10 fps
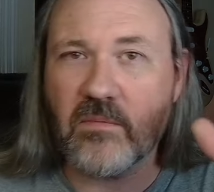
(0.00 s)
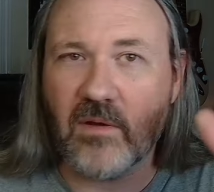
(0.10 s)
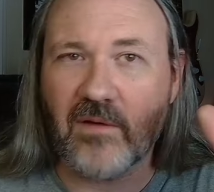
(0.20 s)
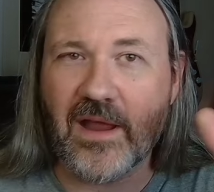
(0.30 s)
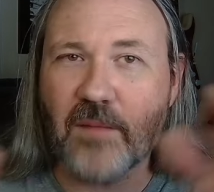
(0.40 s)

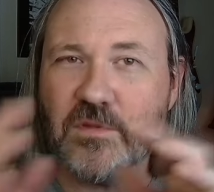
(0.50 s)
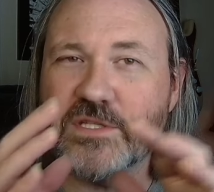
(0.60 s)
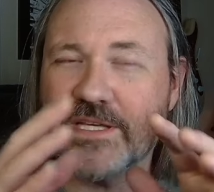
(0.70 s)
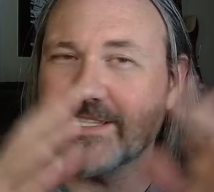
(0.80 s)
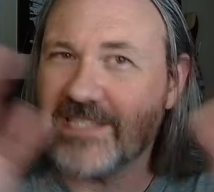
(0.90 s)
All right, I'm
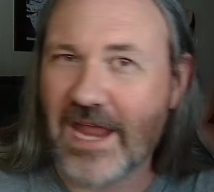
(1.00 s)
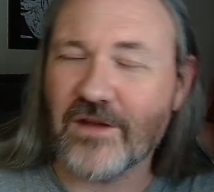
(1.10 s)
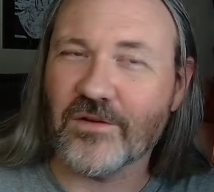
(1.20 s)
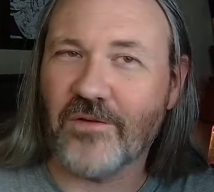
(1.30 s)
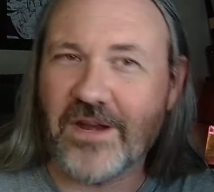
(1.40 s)
using a
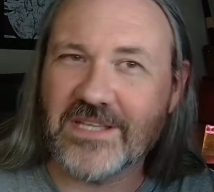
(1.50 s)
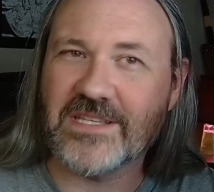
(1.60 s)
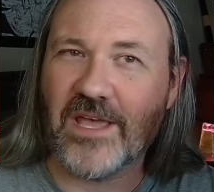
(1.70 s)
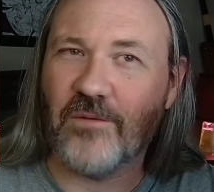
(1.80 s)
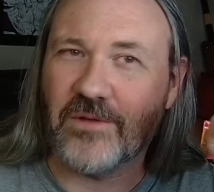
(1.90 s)
standard grading
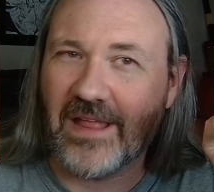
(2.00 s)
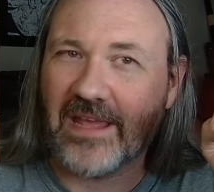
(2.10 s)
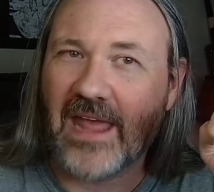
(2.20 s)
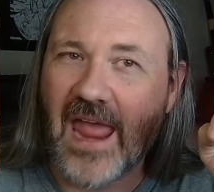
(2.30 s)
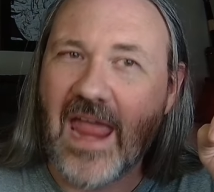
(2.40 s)
scale where
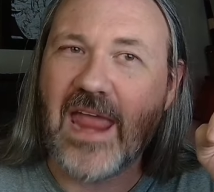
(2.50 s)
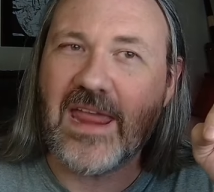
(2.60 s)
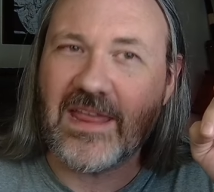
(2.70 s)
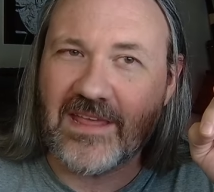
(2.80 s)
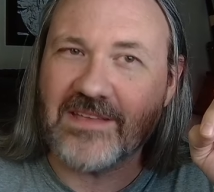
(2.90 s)
like
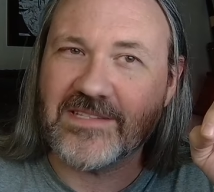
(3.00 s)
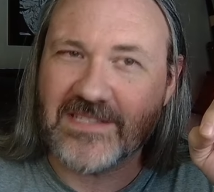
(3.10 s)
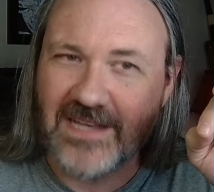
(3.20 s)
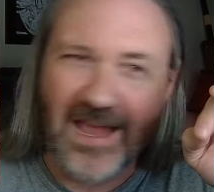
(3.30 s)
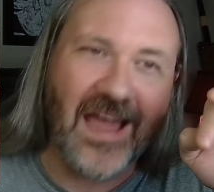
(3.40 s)
A is
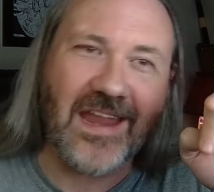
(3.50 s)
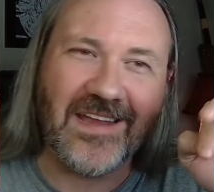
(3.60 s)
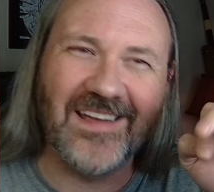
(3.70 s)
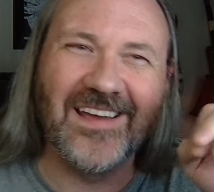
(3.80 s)
9.